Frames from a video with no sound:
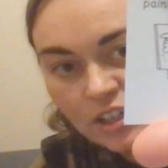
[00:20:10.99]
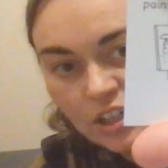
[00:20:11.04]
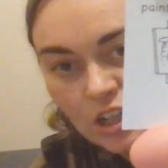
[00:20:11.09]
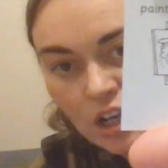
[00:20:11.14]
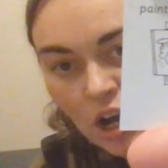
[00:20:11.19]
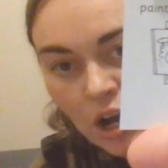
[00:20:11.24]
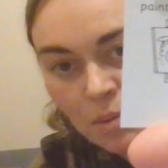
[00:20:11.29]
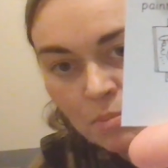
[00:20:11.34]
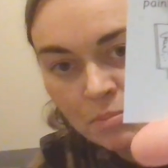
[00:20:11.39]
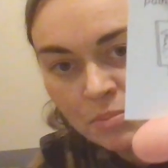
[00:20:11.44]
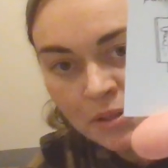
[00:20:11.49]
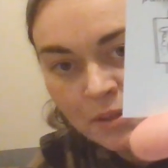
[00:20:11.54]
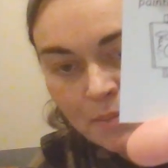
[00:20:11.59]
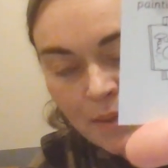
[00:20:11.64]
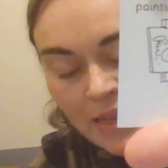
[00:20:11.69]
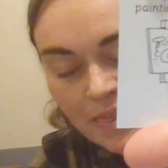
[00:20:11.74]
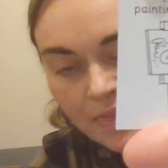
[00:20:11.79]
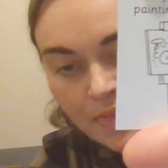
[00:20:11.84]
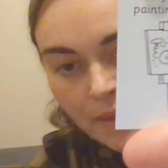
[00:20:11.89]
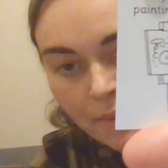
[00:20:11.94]

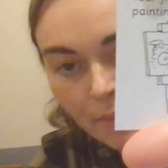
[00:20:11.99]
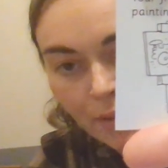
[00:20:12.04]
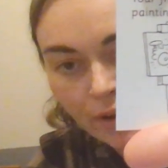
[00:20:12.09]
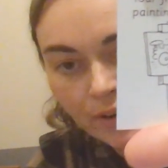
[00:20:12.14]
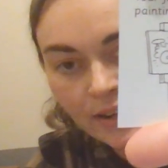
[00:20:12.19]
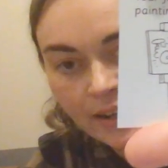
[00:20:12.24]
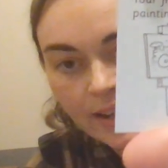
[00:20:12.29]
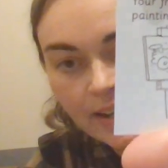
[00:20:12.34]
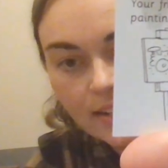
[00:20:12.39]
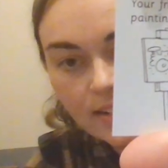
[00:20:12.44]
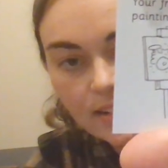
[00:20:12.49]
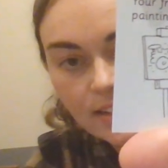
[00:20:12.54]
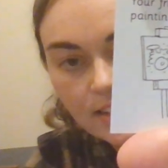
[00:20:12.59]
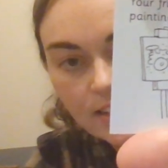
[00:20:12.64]
Compliment them on it.